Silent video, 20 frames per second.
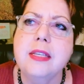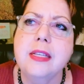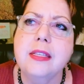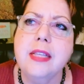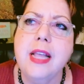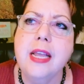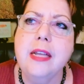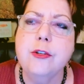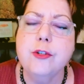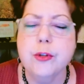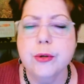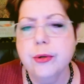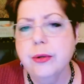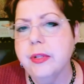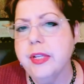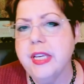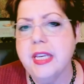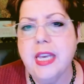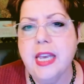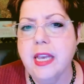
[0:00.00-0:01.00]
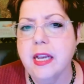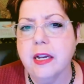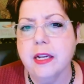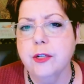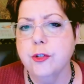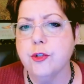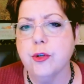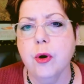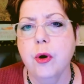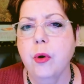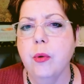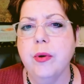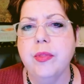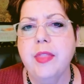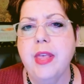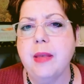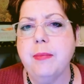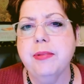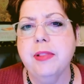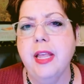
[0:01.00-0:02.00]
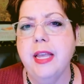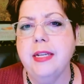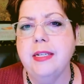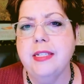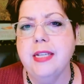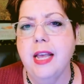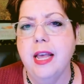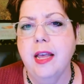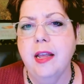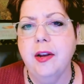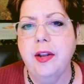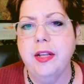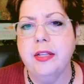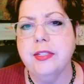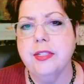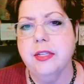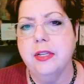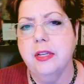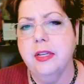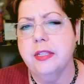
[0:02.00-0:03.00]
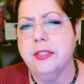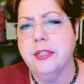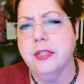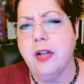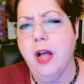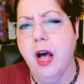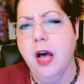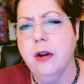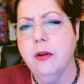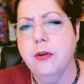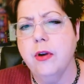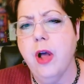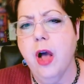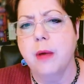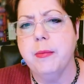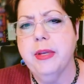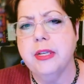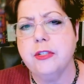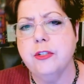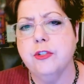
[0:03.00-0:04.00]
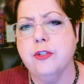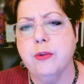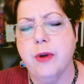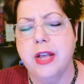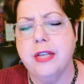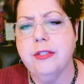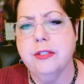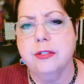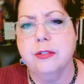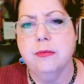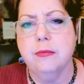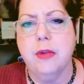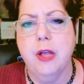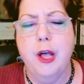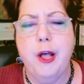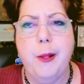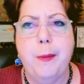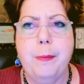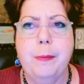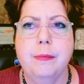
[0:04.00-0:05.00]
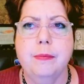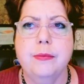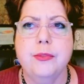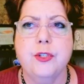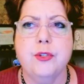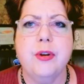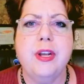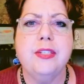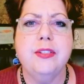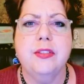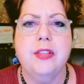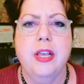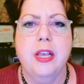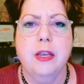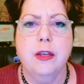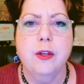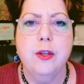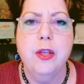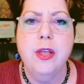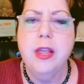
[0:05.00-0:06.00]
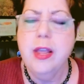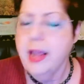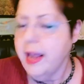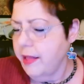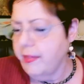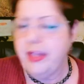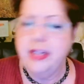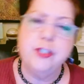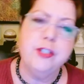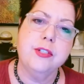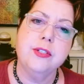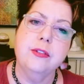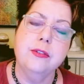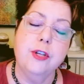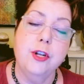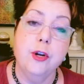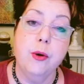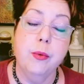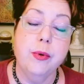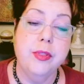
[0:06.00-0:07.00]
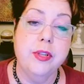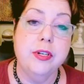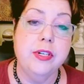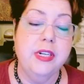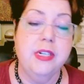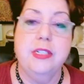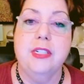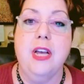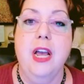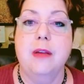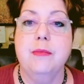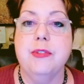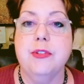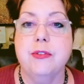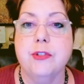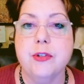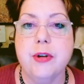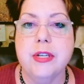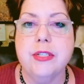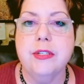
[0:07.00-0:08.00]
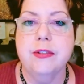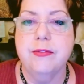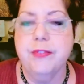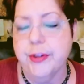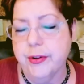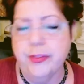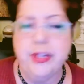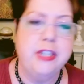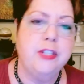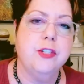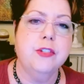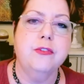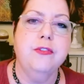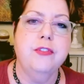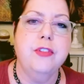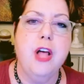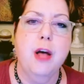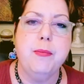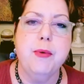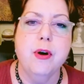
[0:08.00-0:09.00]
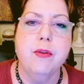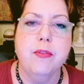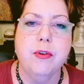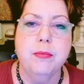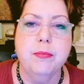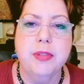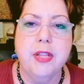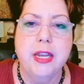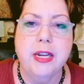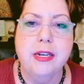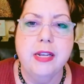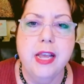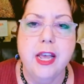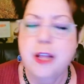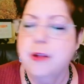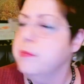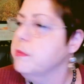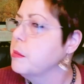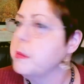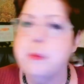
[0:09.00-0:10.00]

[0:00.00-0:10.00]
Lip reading: that they truly can't control when they play dead. It's an autonomic stress thing. And they just, you know, when in times of stress and fear, they just flop over and play dead.